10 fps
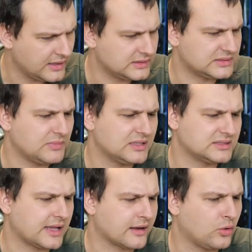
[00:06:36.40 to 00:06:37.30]
it
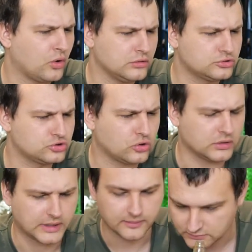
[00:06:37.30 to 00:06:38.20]
smells like old
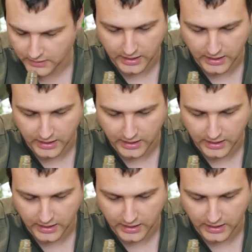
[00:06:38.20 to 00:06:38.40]
soda.